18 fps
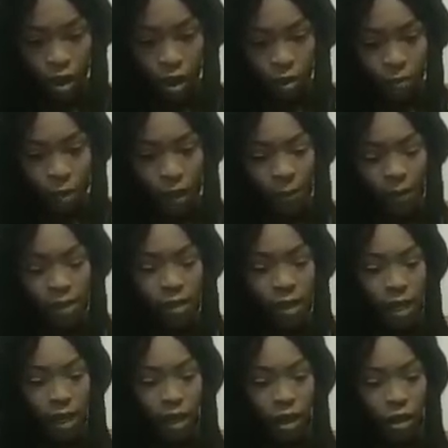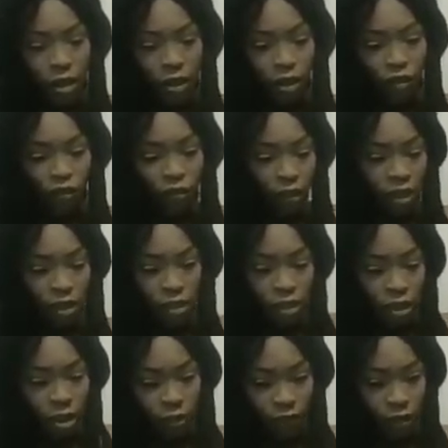Maybe it's like you've been
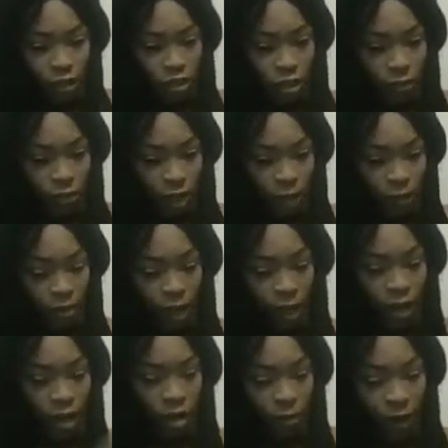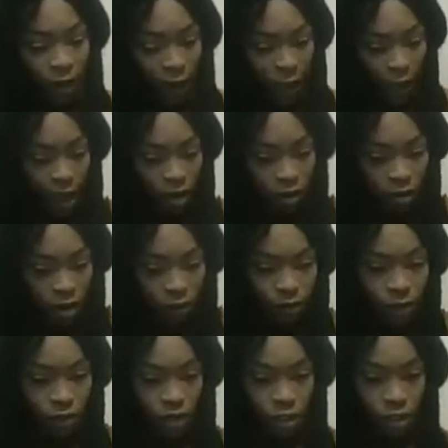selfish and maybe like coming out of
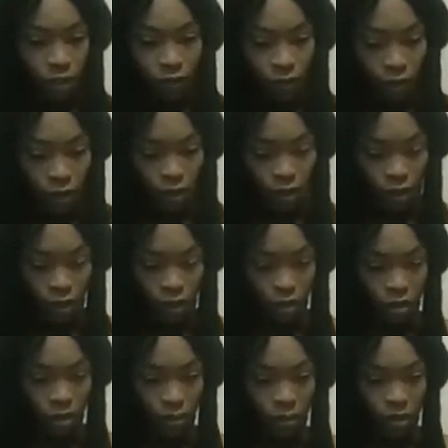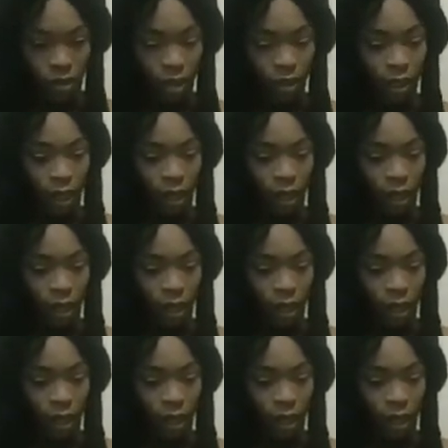the selfishness or something like that.